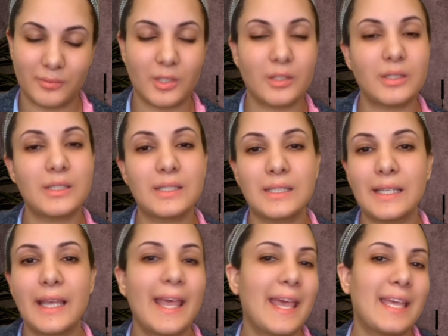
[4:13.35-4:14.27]

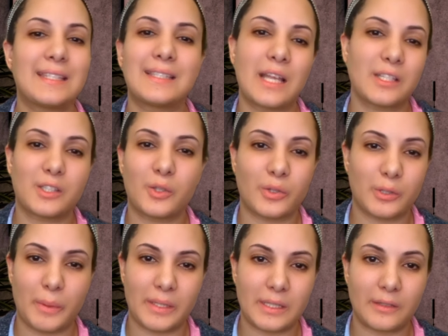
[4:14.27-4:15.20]
Honestly, it's not so
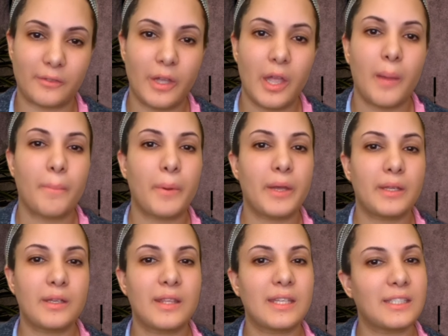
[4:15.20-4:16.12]
expensive,
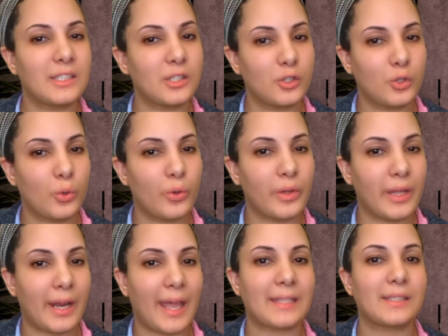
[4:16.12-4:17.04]
but this is a tool
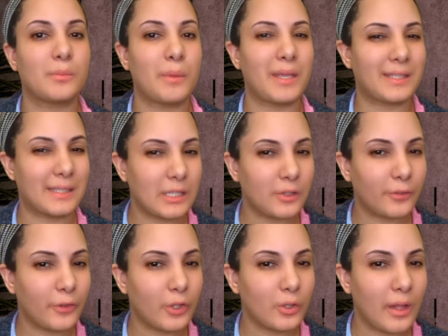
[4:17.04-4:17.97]
that has to make sense
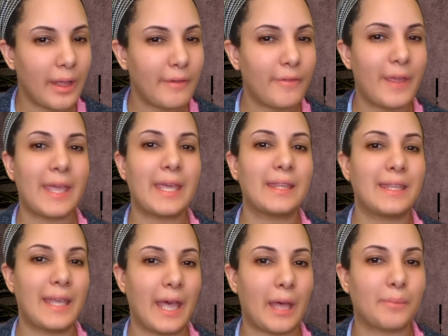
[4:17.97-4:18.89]
for your life and
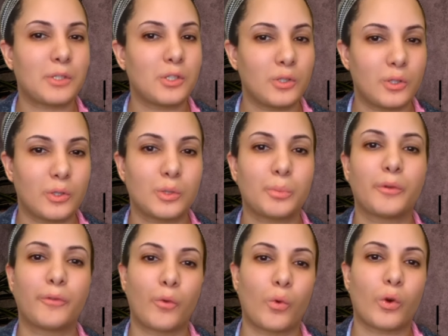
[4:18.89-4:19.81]
the apps you use
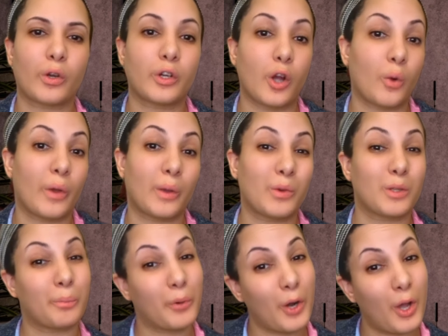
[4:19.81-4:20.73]
before going
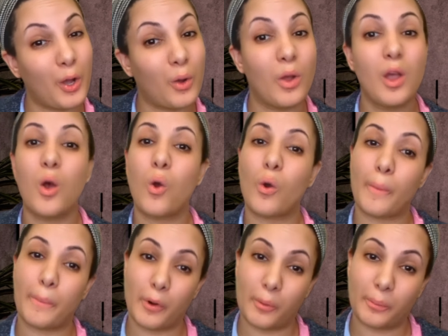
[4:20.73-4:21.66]
with Pro
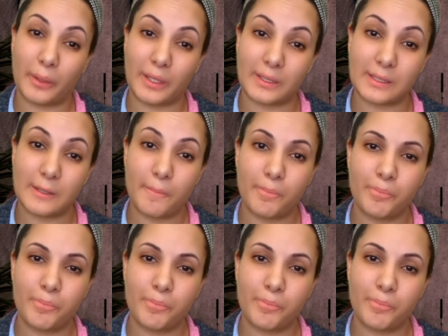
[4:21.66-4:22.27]
or Pro Plus.